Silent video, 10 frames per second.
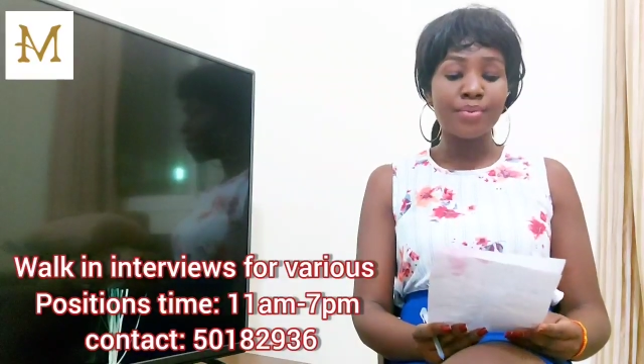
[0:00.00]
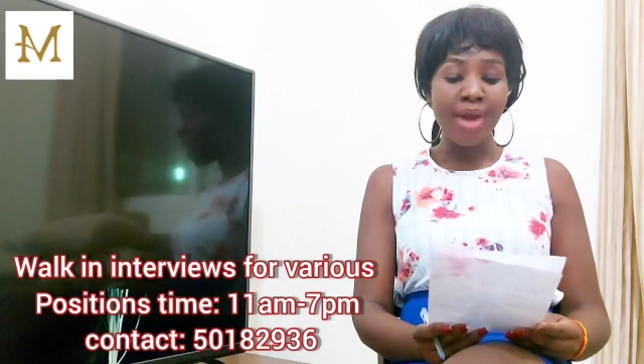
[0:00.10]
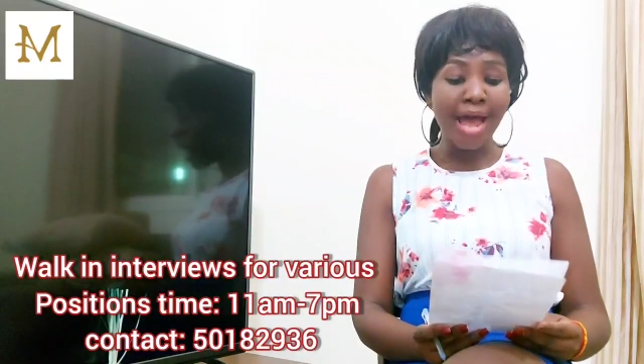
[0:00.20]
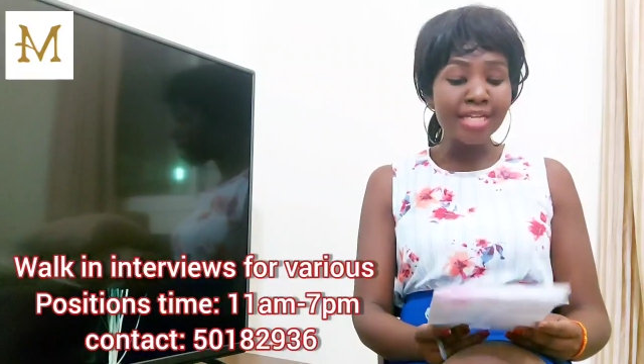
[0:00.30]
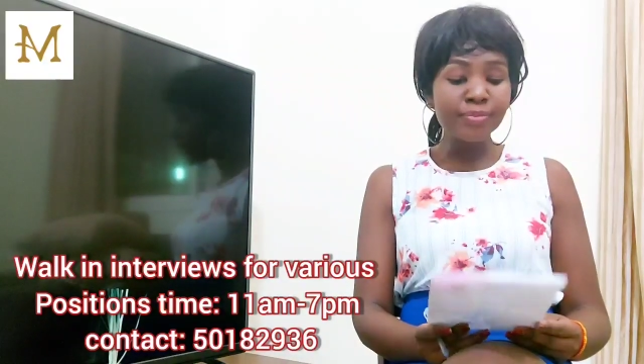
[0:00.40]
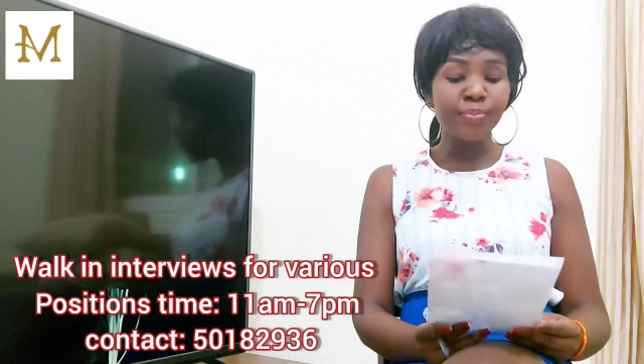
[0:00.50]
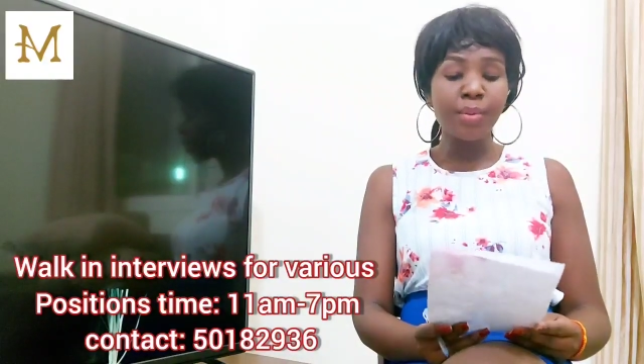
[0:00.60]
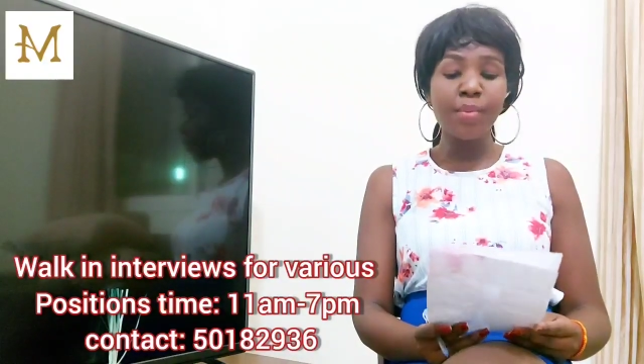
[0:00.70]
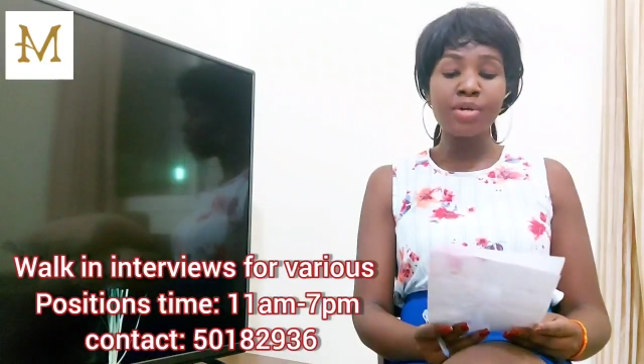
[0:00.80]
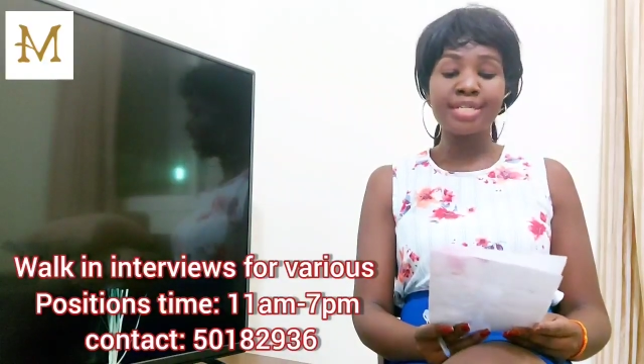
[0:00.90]
Brand
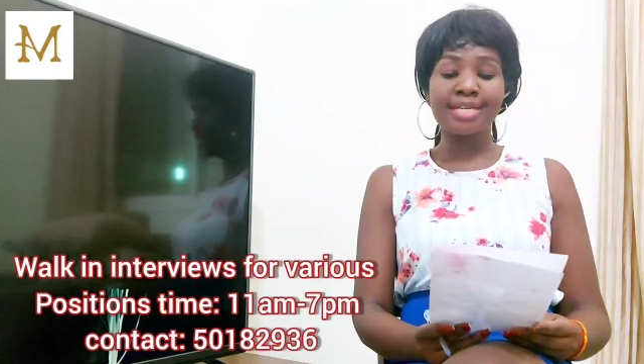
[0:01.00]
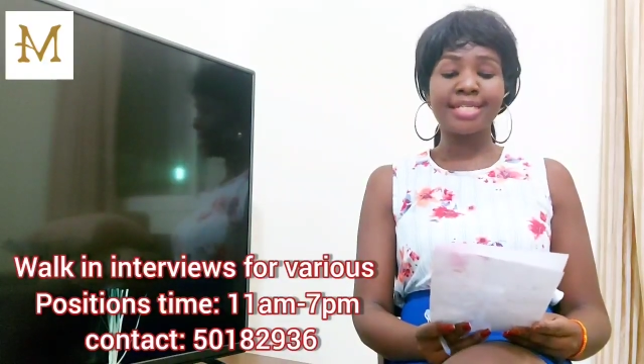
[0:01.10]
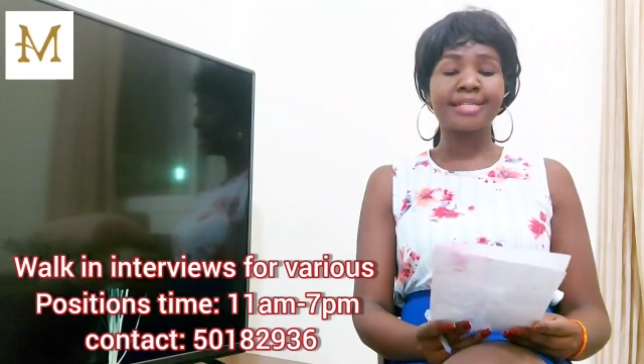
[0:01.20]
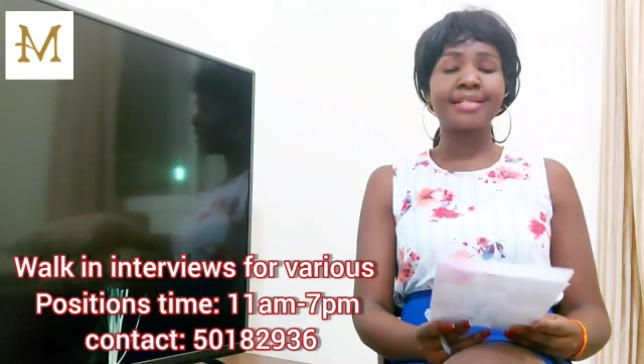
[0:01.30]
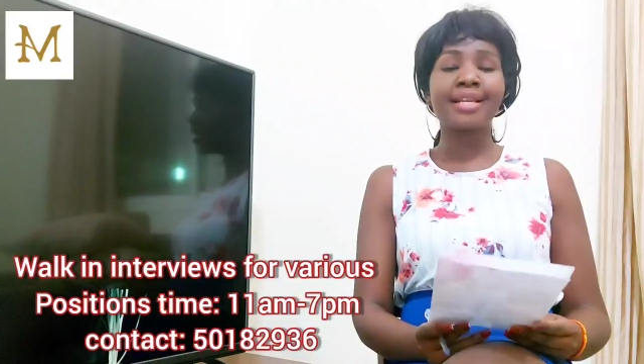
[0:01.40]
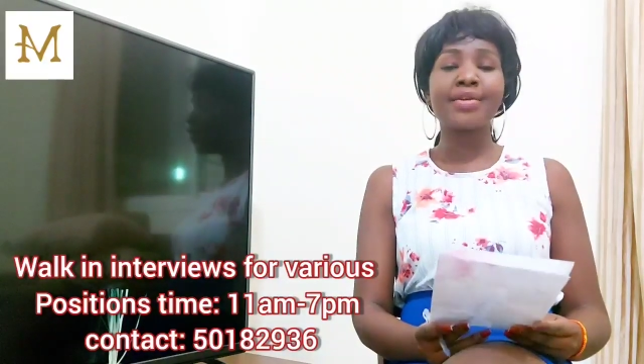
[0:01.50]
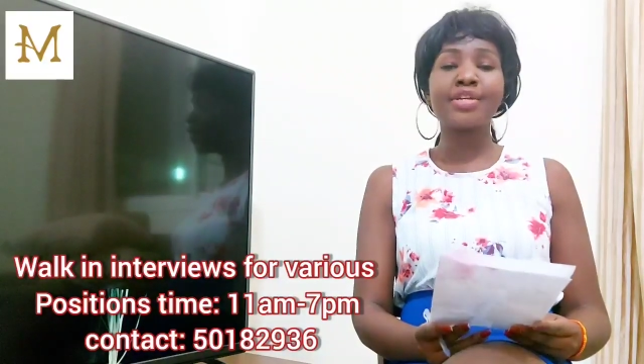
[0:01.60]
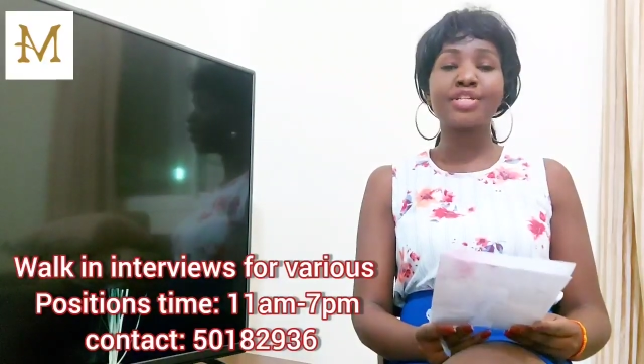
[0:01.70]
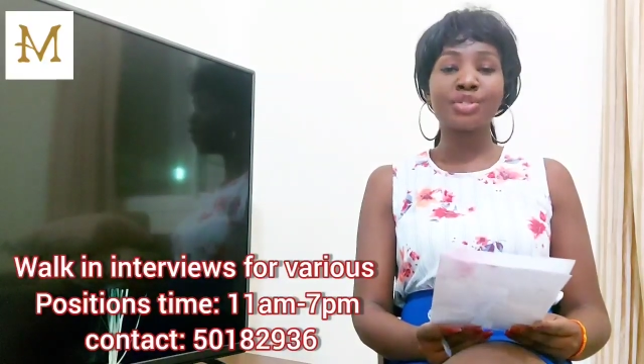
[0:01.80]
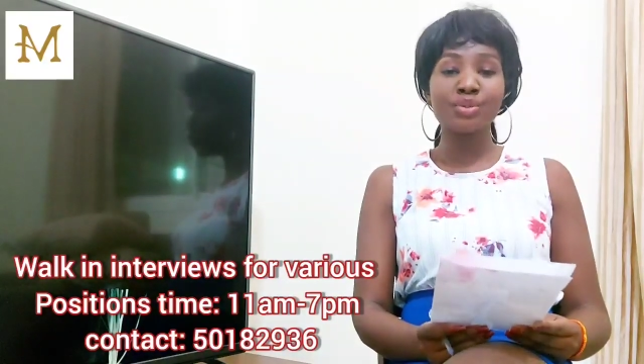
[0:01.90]
promoters,
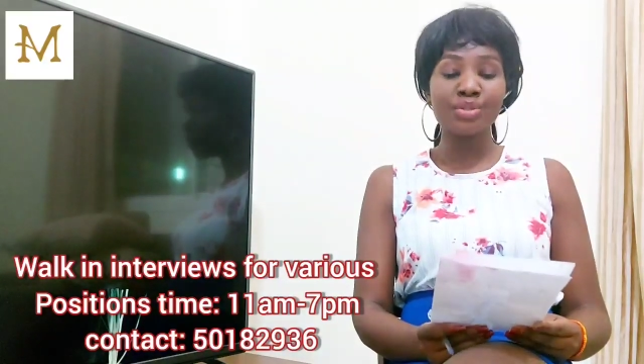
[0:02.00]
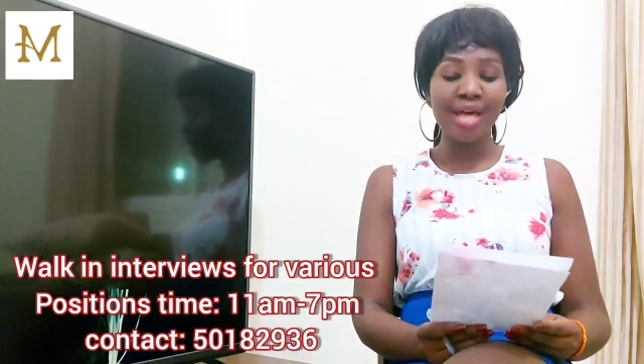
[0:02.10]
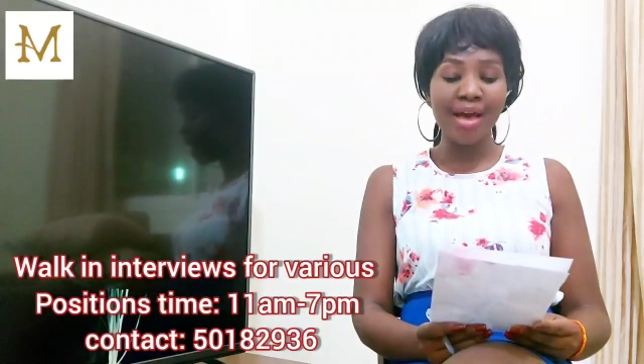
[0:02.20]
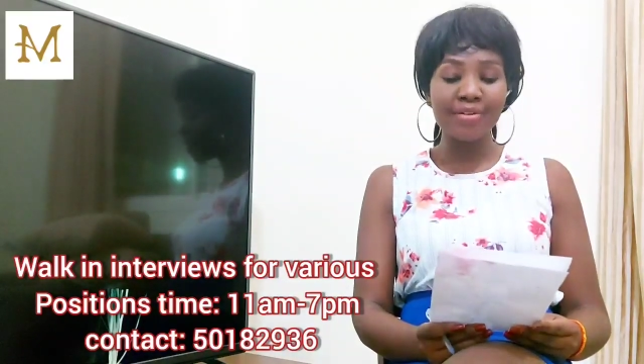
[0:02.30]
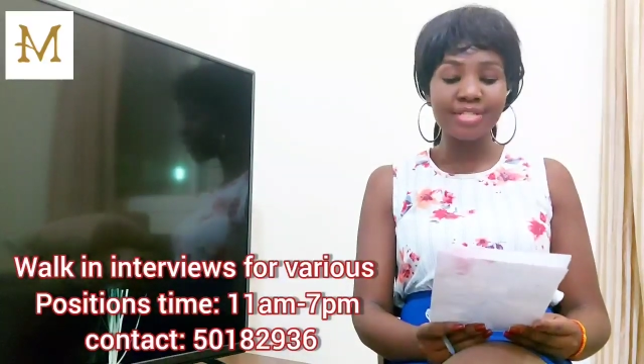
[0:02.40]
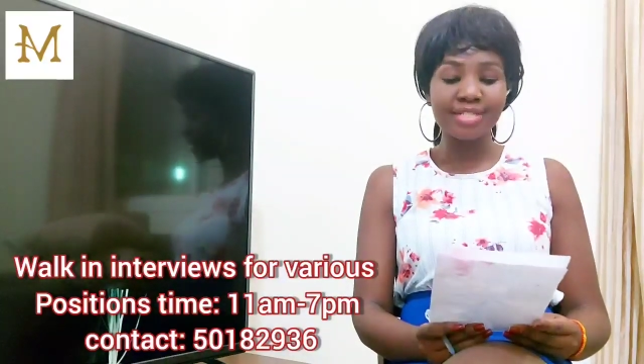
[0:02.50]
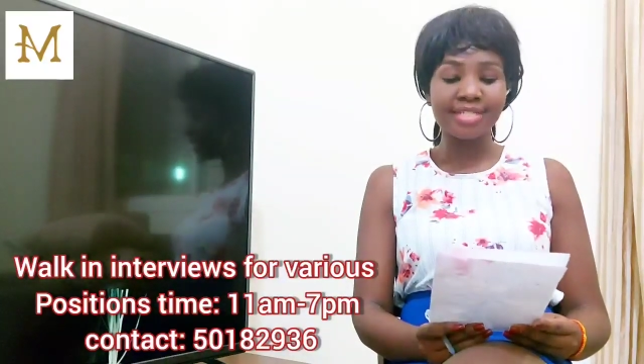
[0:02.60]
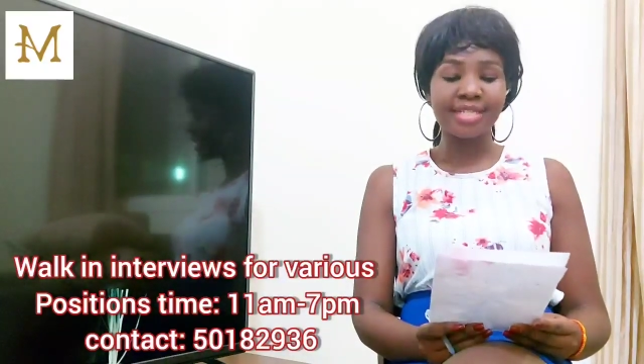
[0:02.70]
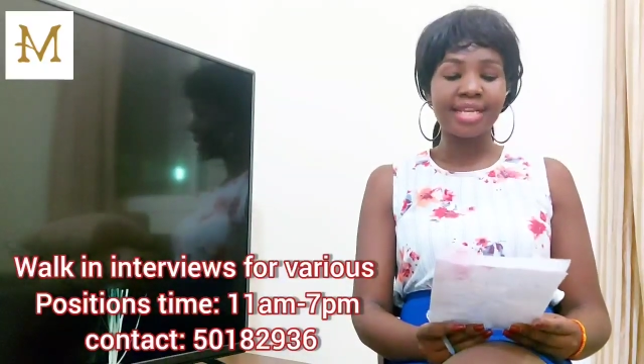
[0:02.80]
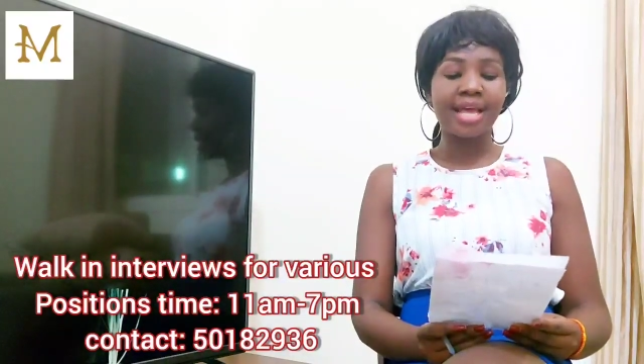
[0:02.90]
salary 2,000.